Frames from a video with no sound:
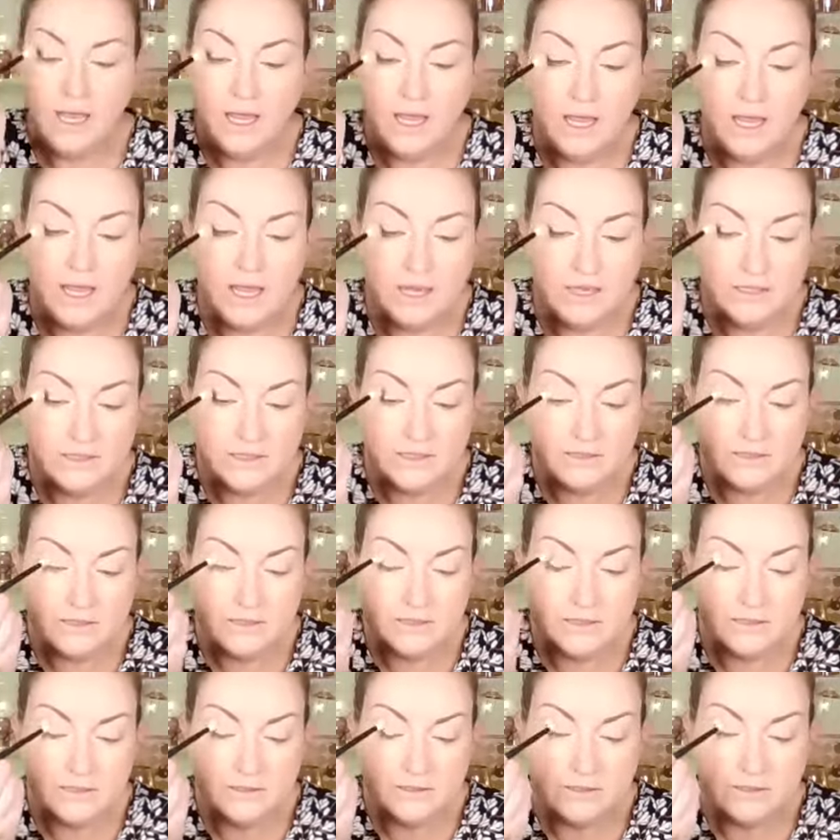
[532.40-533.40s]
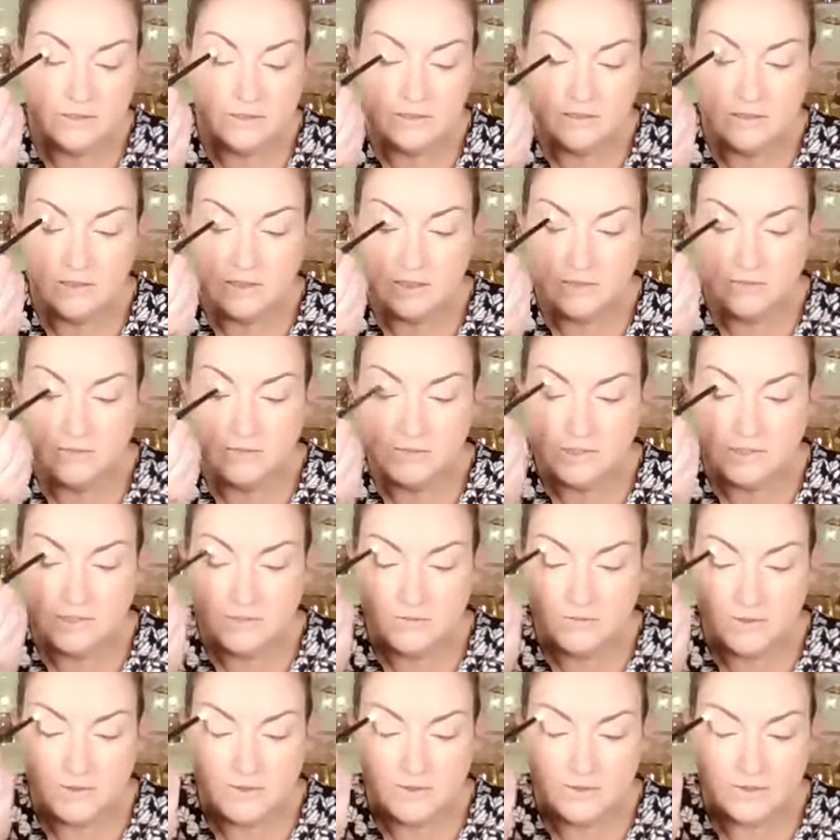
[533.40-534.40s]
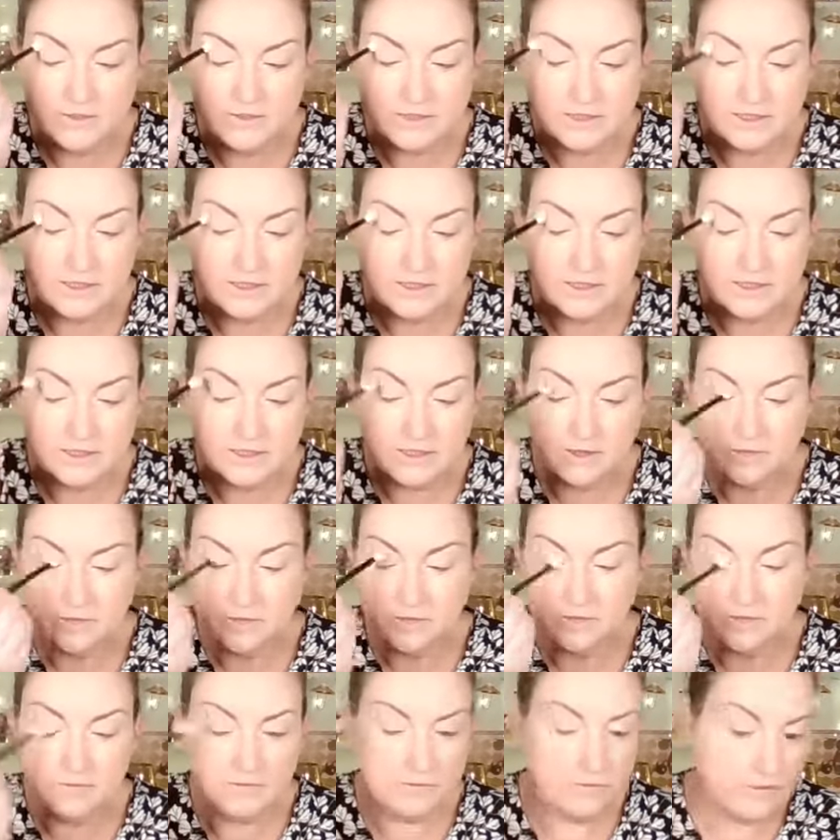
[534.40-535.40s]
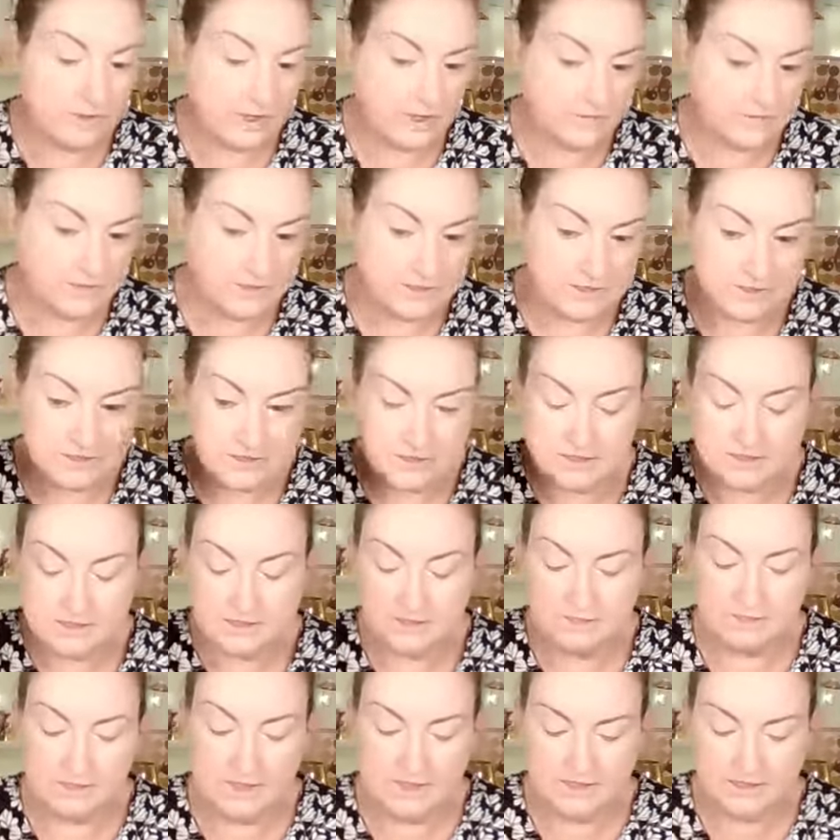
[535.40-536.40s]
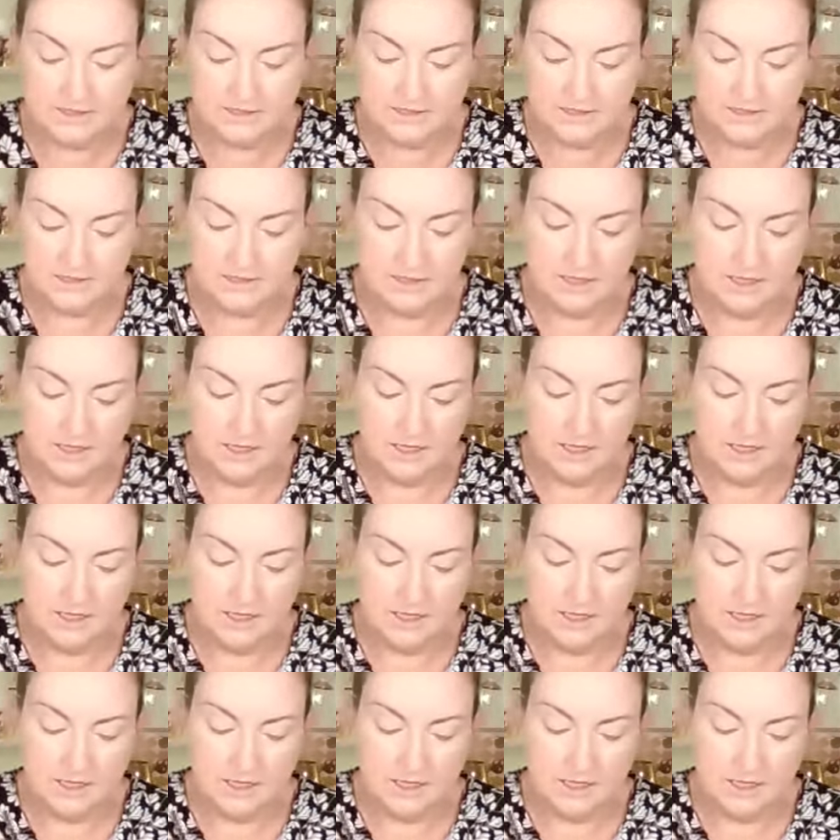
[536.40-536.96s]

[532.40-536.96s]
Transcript: And it was just one of those things that I thought, wow, this is amazing.